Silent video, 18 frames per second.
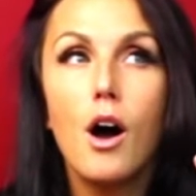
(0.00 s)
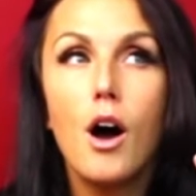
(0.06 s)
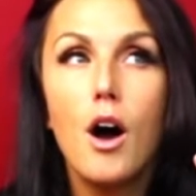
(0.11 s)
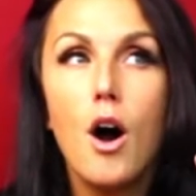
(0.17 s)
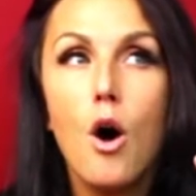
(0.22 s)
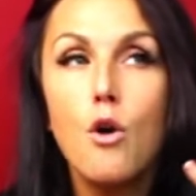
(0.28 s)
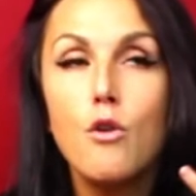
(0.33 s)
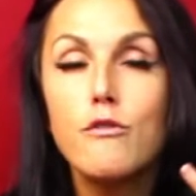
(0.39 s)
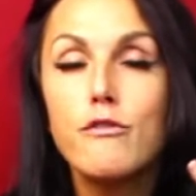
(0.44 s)

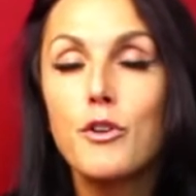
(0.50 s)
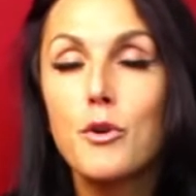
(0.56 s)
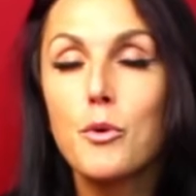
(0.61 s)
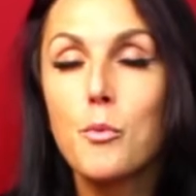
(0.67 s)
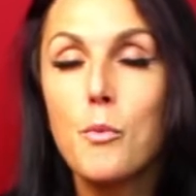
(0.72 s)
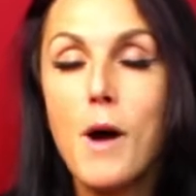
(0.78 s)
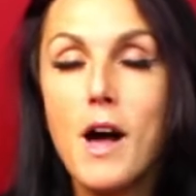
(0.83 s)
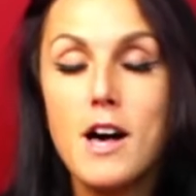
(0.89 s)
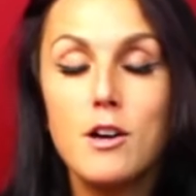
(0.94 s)

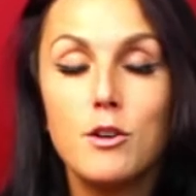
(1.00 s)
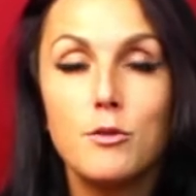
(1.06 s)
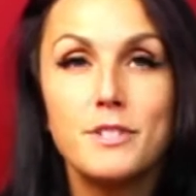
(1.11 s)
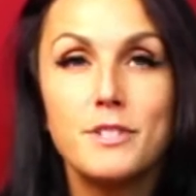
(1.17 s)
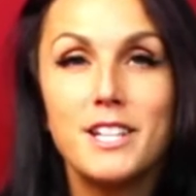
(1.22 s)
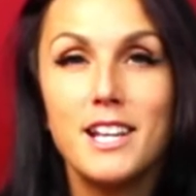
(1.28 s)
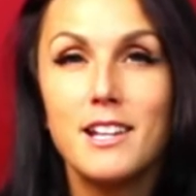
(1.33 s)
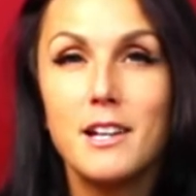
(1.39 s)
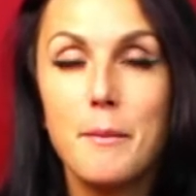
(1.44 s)
overwhelmed
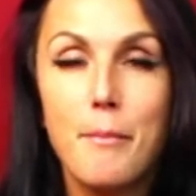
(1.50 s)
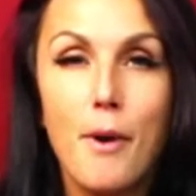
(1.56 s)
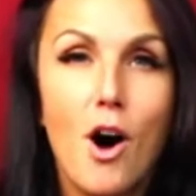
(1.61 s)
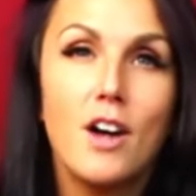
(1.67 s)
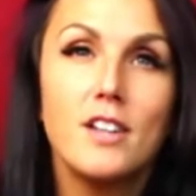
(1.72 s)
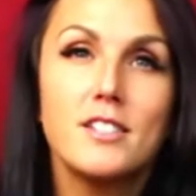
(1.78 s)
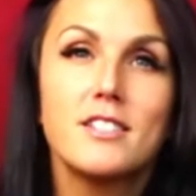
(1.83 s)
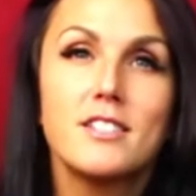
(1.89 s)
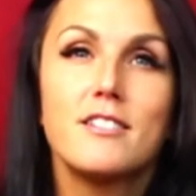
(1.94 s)
in a
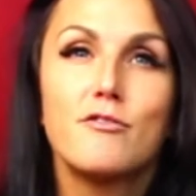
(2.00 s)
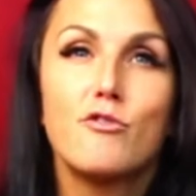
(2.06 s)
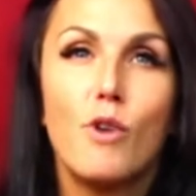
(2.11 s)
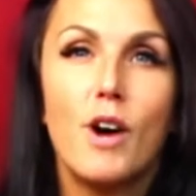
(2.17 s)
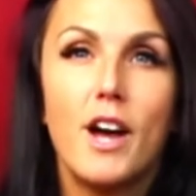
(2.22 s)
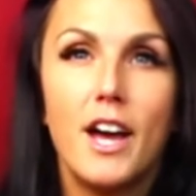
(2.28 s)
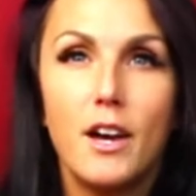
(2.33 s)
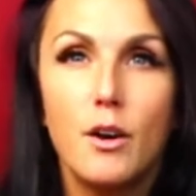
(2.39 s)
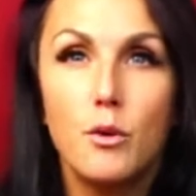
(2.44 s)
positive
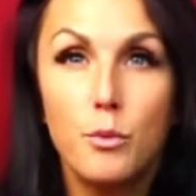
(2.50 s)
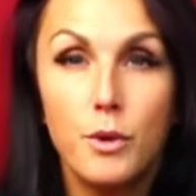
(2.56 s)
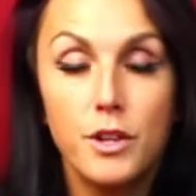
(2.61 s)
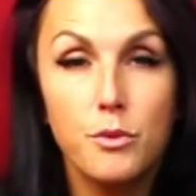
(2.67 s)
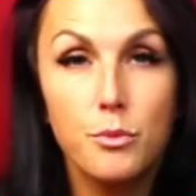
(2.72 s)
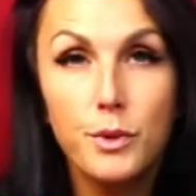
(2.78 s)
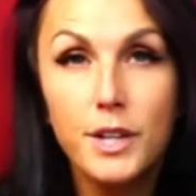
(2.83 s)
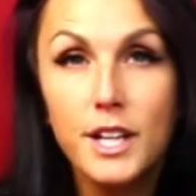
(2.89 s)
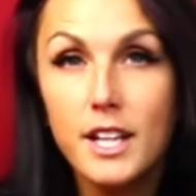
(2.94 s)
way with
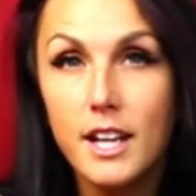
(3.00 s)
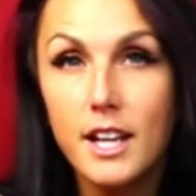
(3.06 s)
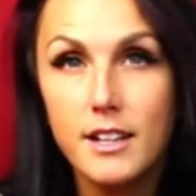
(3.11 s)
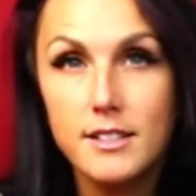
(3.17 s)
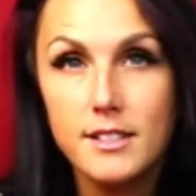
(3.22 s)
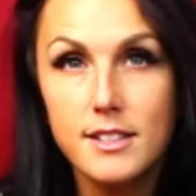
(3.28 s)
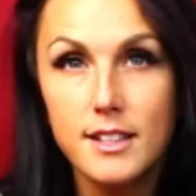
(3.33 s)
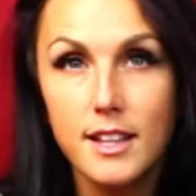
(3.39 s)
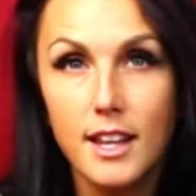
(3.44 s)

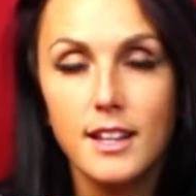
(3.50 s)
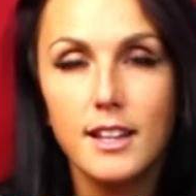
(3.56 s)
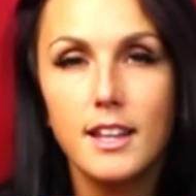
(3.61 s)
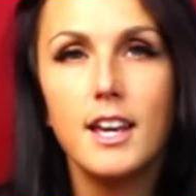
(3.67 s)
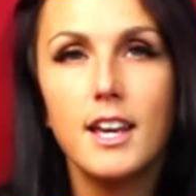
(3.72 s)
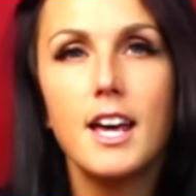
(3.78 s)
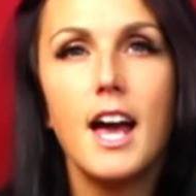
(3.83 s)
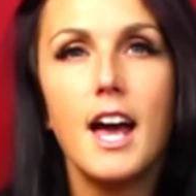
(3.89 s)
readings lately,